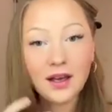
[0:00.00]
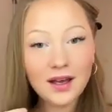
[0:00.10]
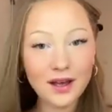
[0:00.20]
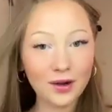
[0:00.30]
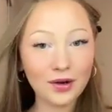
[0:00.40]

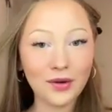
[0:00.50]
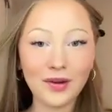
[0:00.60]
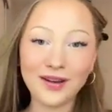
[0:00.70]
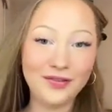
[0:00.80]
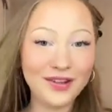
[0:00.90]
I don't know,
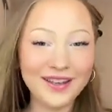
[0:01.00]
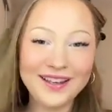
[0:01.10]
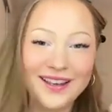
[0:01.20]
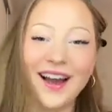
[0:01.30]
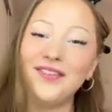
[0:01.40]
I
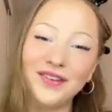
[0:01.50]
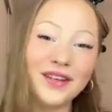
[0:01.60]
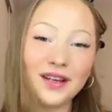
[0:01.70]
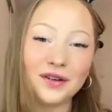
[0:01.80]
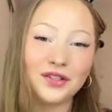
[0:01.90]
feel
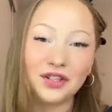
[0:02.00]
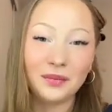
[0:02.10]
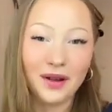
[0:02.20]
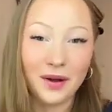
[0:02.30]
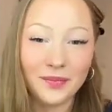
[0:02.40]
like it'll cheer
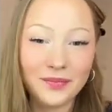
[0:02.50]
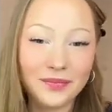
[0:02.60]
me up.